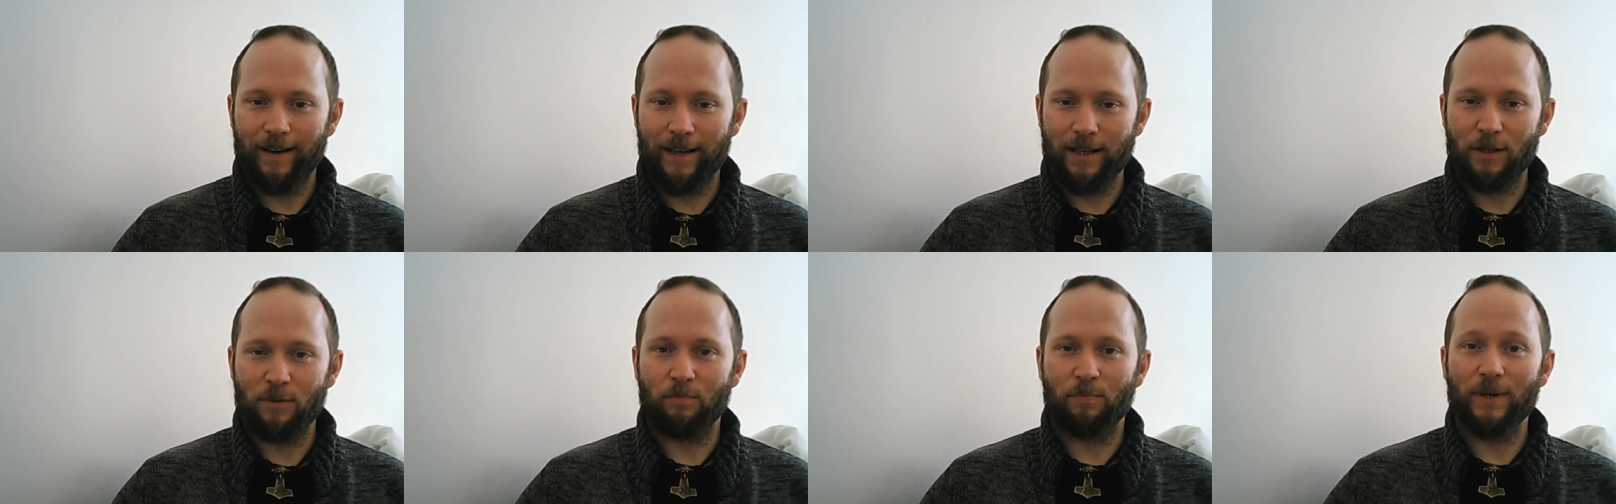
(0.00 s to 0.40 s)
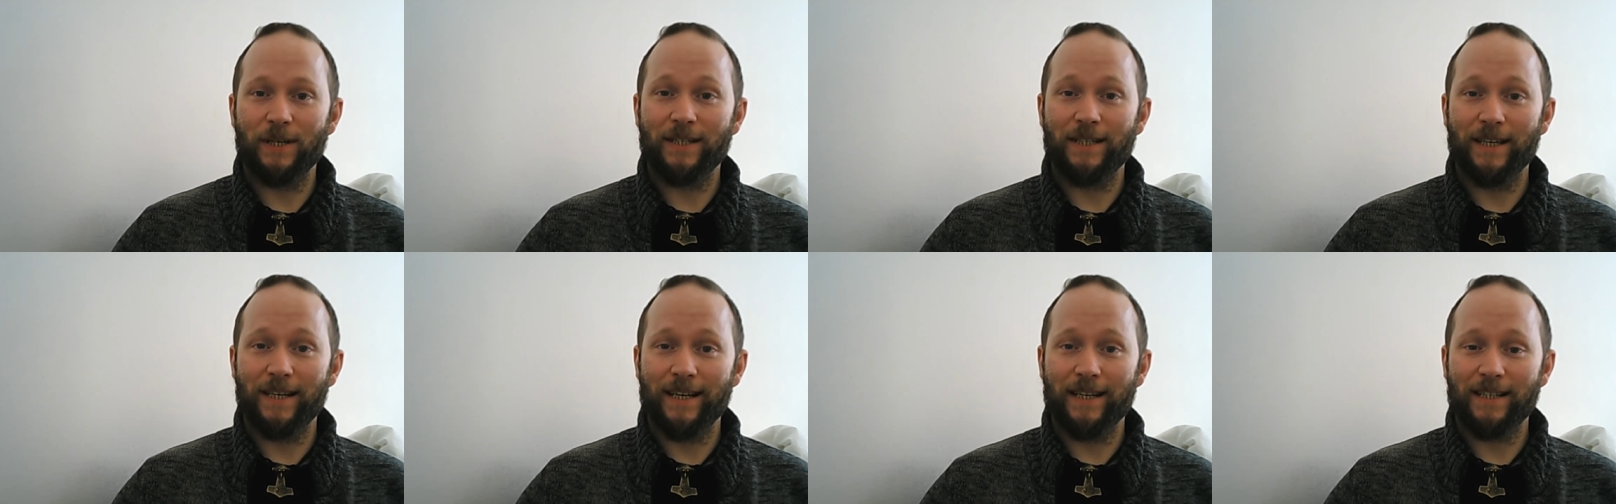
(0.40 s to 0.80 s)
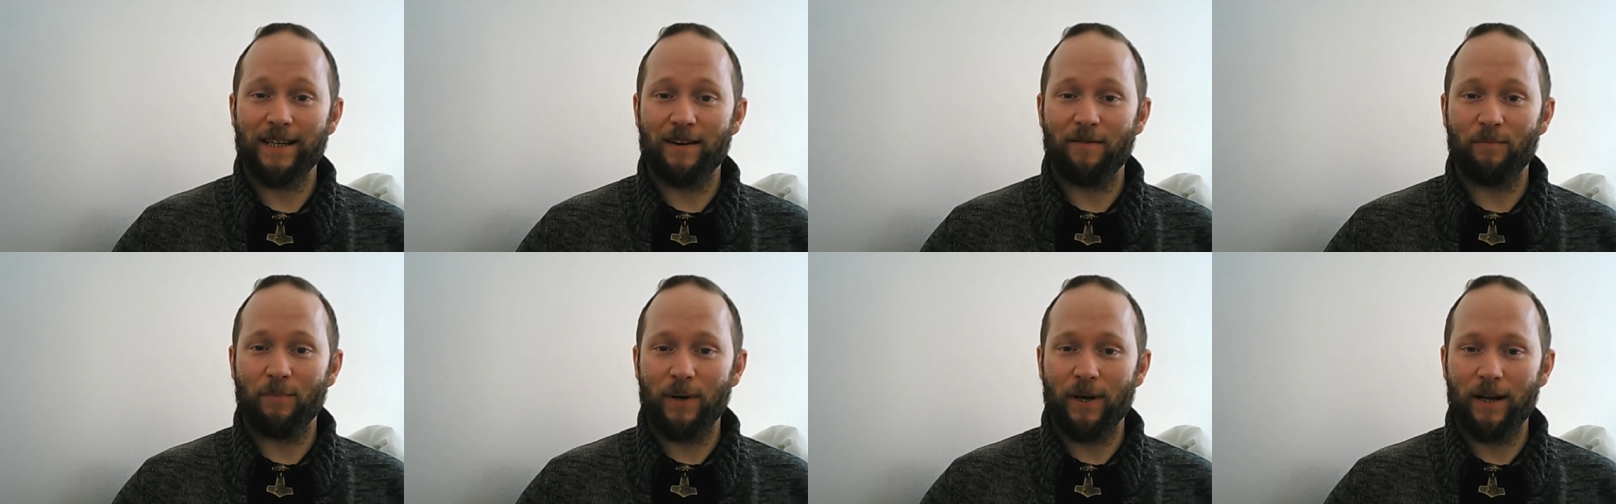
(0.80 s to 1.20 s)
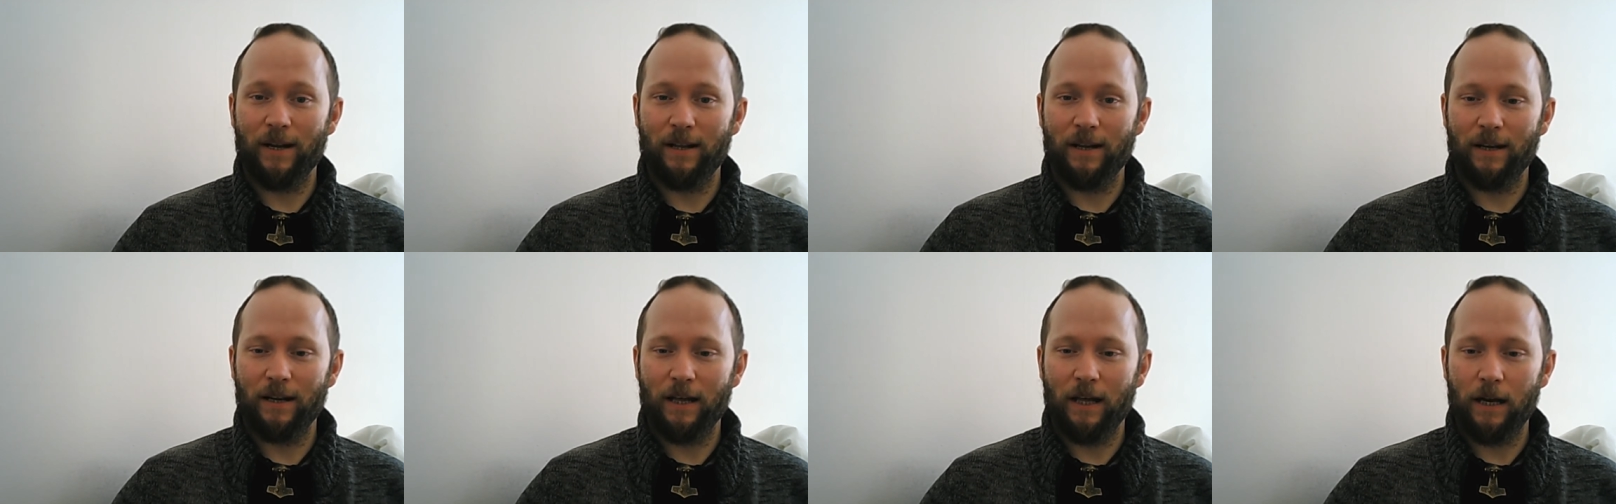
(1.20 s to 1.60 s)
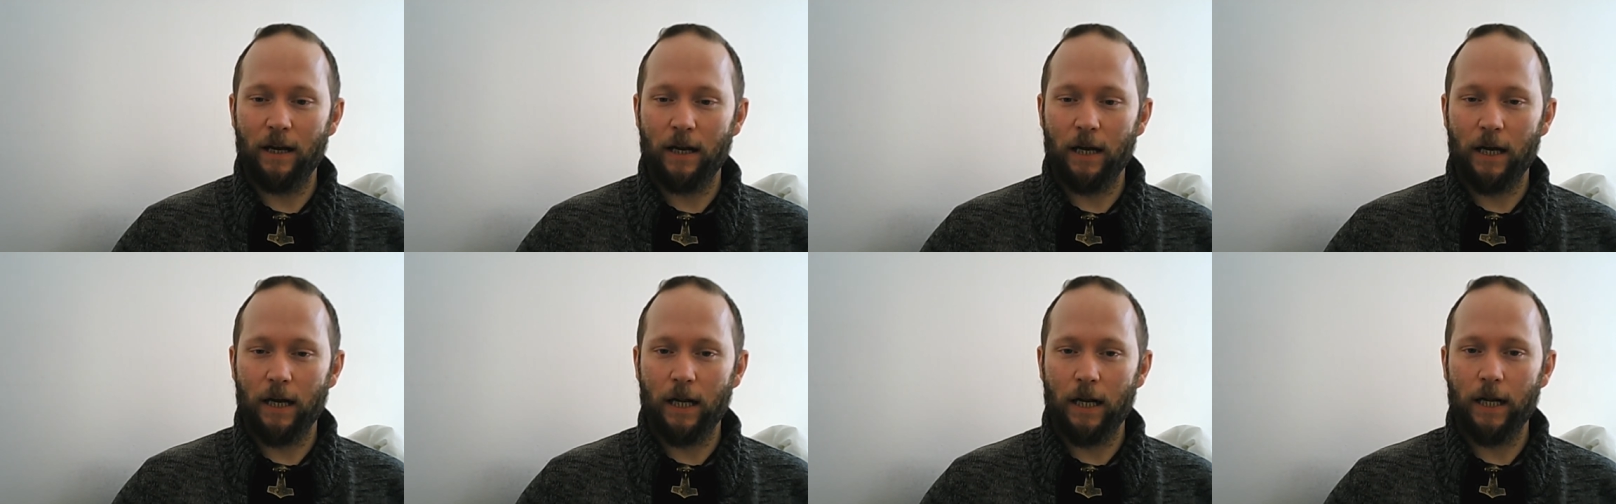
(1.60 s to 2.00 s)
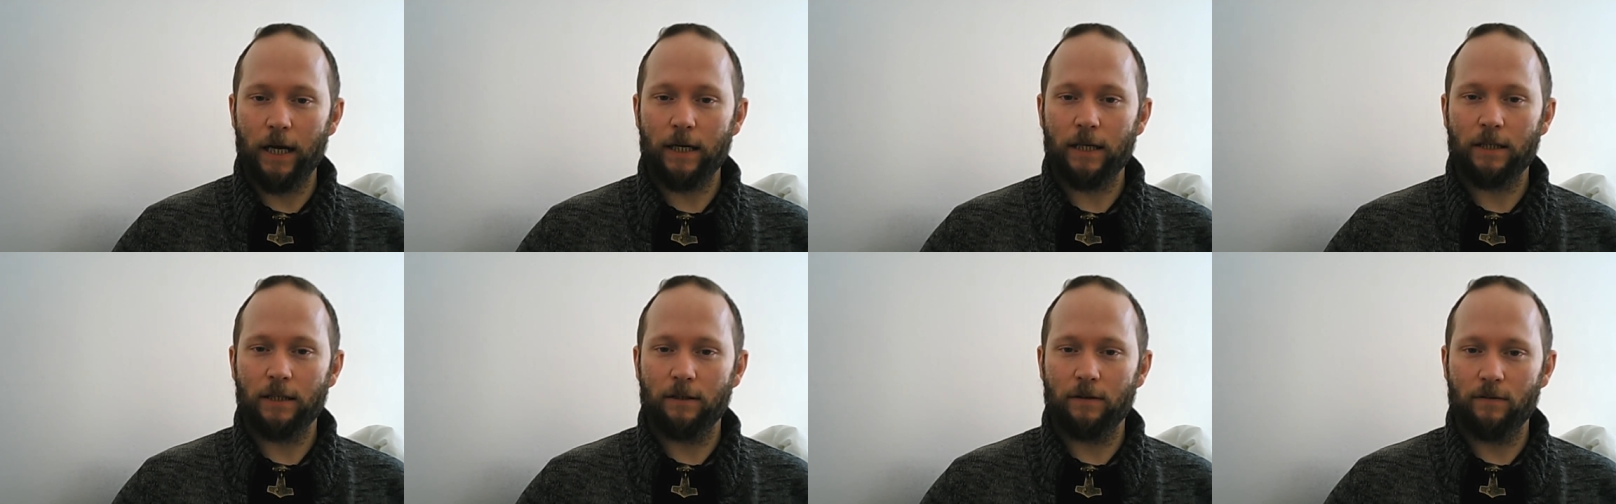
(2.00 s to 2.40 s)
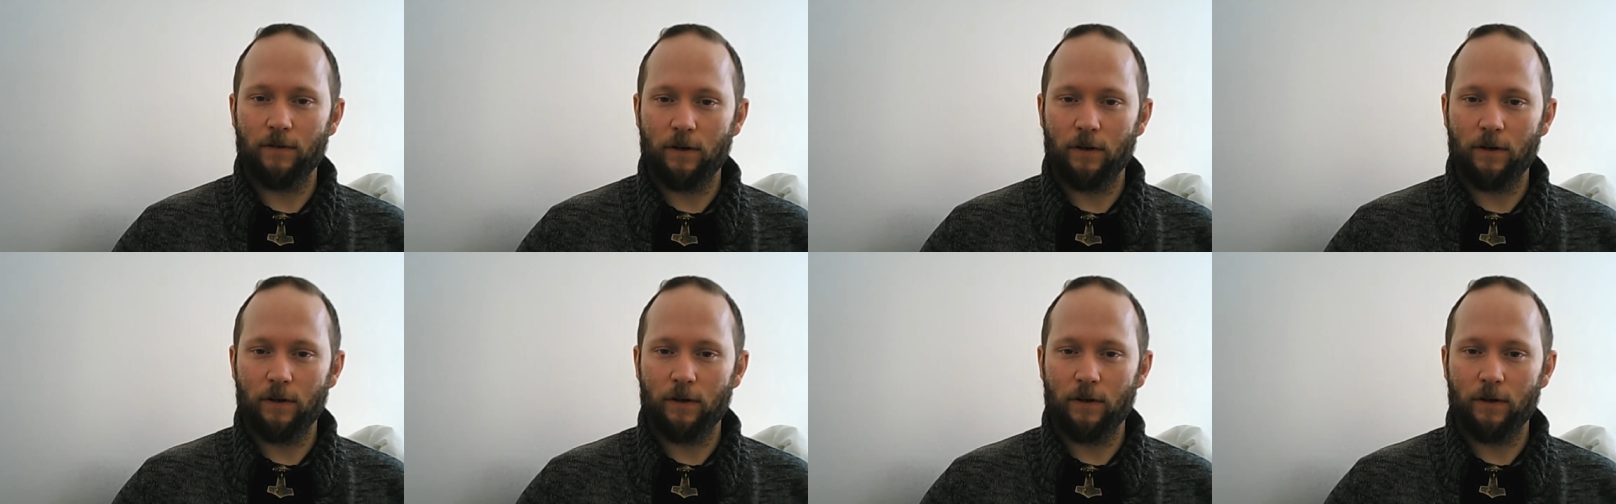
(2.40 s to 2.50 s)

as busy as I've been and neglective